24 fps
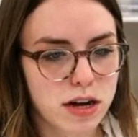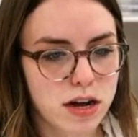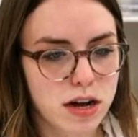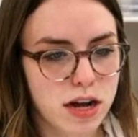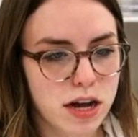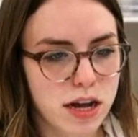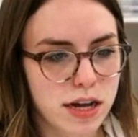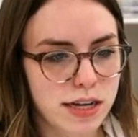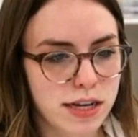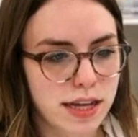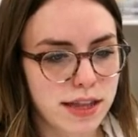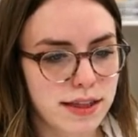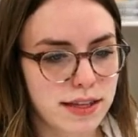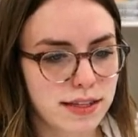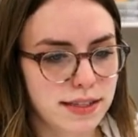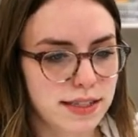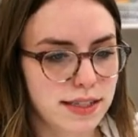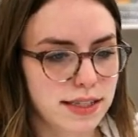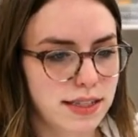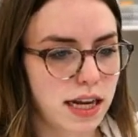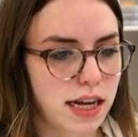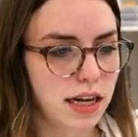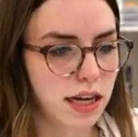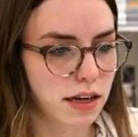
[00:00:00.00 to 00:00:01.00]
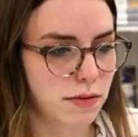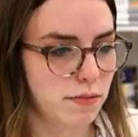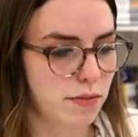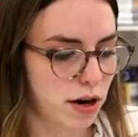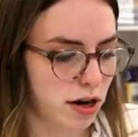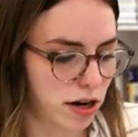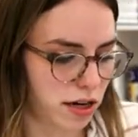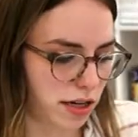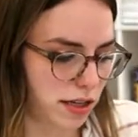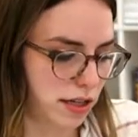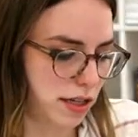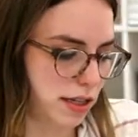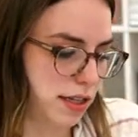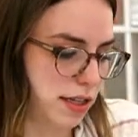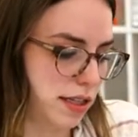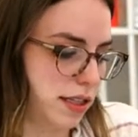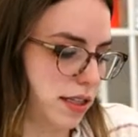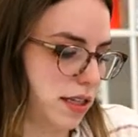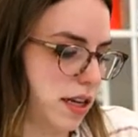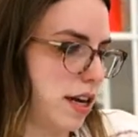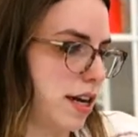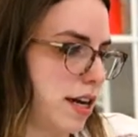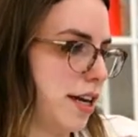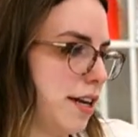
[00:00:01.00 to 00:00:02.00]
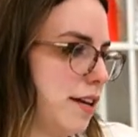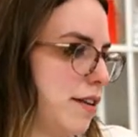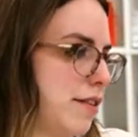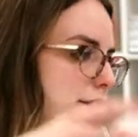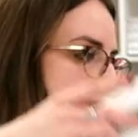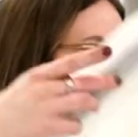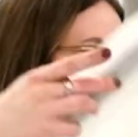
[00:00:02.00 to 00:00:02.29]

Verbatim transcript: on the second part of the design,